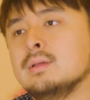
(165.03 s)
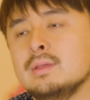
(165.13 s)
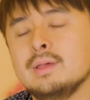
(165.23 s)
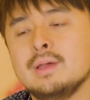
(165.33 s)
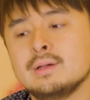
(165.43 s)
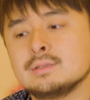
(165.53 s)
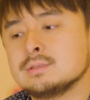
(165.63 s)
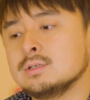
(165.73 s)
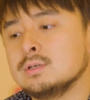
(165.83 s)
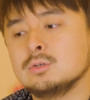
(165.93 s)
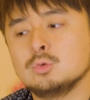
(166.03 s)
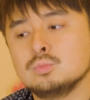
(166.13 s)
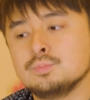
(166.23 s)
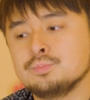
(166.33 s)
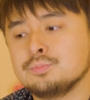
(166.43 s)
Yeah,
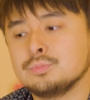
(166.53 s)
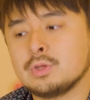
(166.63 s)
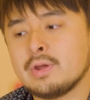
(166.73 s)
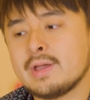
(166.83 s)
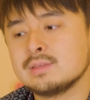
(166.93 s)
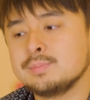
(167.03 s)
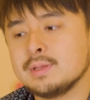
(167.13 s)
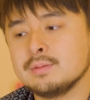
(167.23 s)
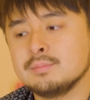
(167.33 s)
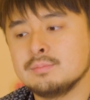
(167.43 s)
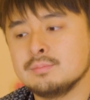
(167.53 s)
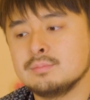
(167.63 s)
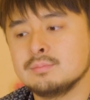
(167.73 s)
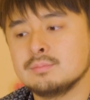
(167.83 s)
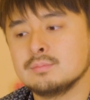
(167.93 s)
so there has been
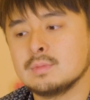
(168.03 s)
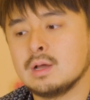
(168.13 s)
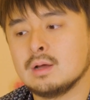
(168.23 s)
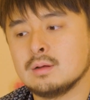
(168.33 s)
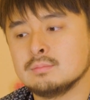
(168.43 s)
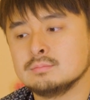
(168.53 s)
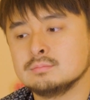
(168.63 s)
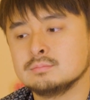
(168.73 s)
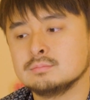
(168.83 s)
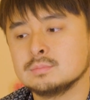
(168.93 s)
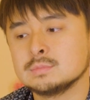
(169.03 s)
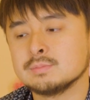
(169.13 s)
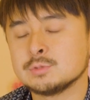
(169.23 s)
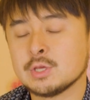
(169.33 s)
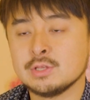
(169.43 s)

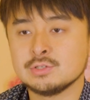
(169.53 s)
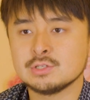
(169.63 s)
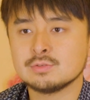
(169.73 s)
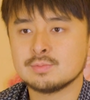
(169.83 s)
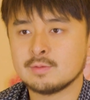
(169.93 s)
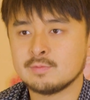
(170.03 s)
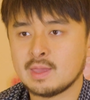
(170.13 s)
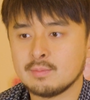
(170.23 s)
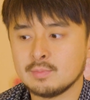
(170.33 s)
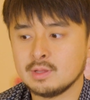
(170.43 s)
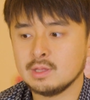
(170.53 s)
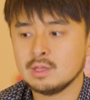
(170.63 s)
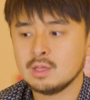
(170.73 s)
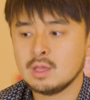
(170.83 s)
some changes with my family.